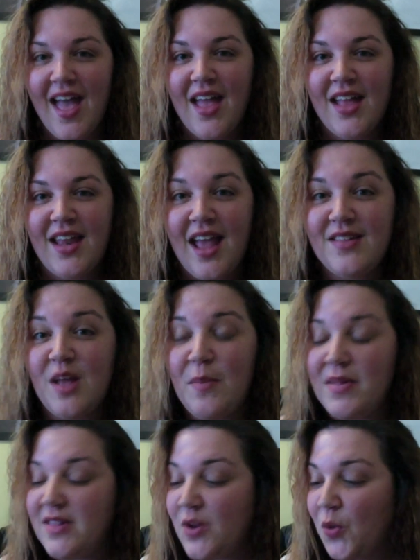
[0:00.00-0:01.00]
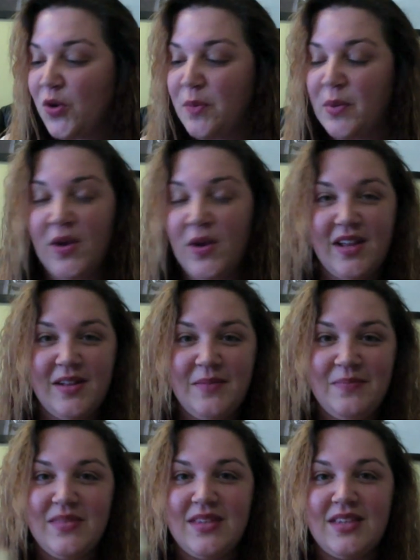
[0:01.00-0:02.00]
Next up is an older book.
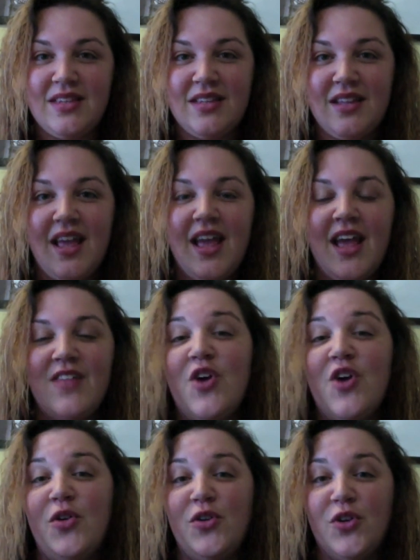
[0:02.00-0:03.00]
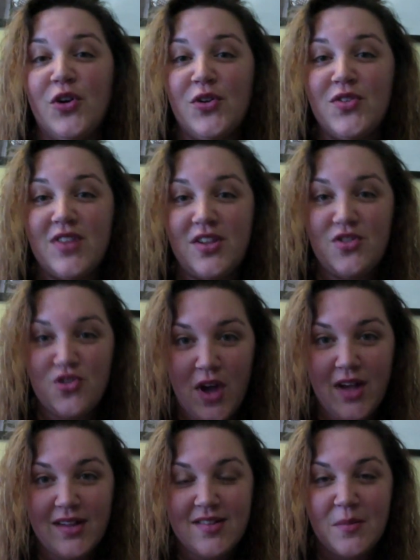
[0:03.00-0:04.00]
It's called Girls and
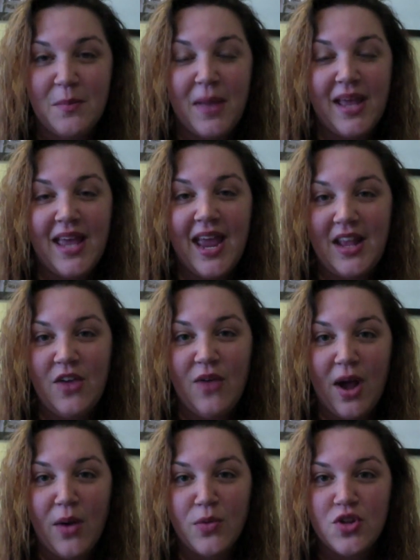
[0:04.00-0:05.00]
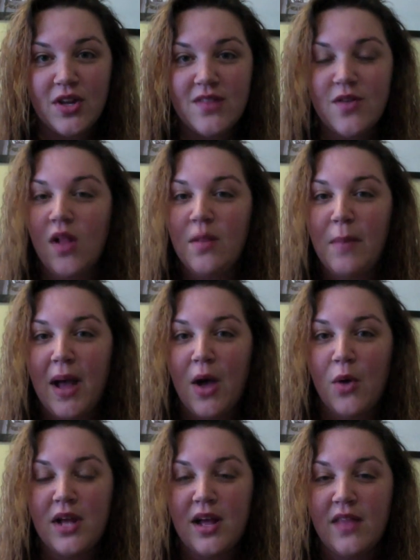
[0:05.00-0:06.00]
Trucks by Katie Crouch, and it's all
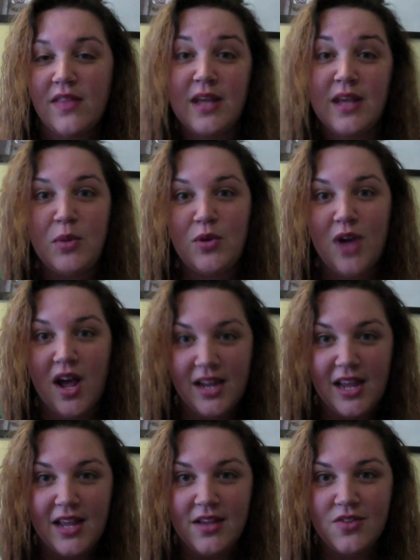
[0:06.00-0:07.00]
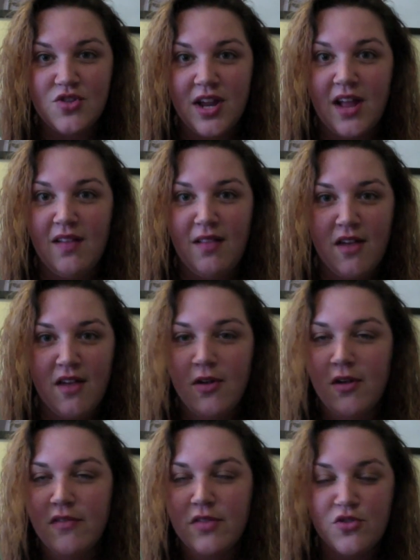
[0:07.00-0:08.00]
about the debutante age, and I love
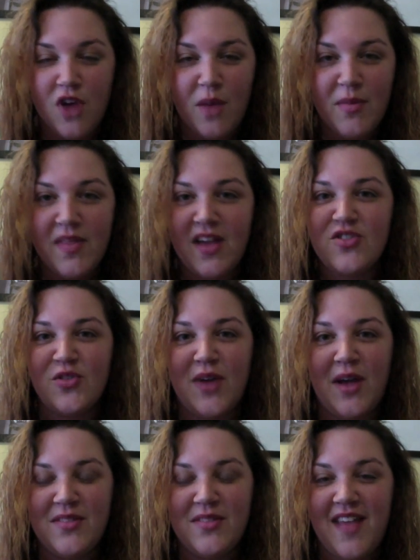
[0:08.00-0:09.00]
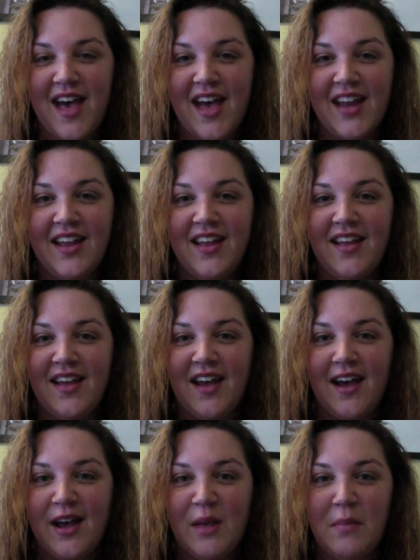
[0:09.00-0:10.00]
all of the drama that surrounds that.
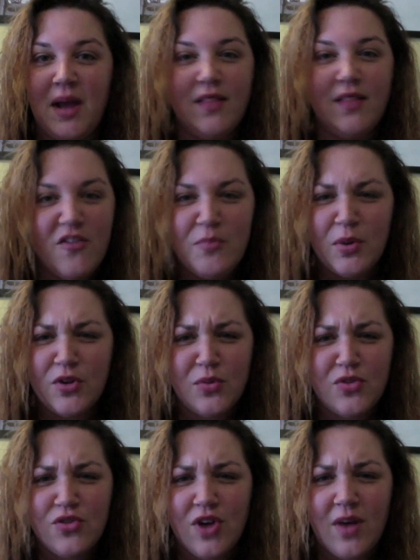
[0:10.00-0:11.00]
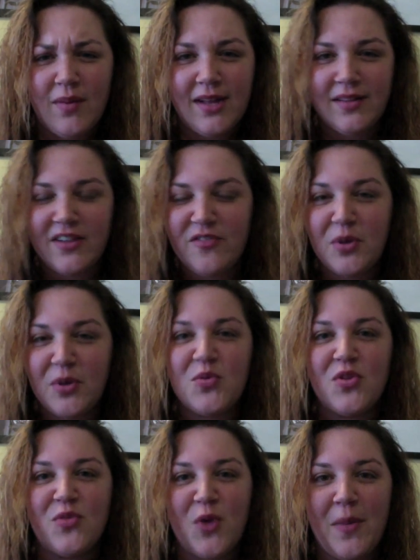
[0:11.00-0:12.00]
I love books with drama, I love books
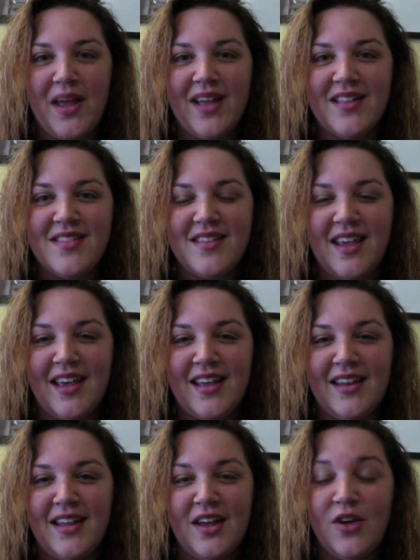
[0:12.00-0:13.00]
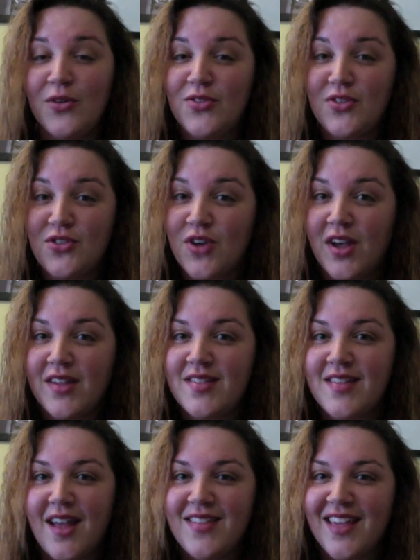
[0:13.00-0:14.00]
with romance, and Girls and Trucks
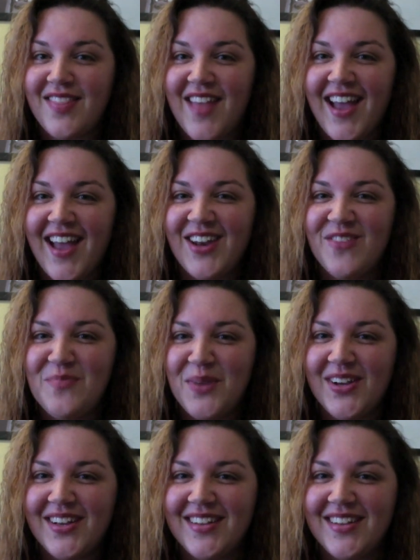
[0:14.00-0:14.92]
sounds like that kind of book.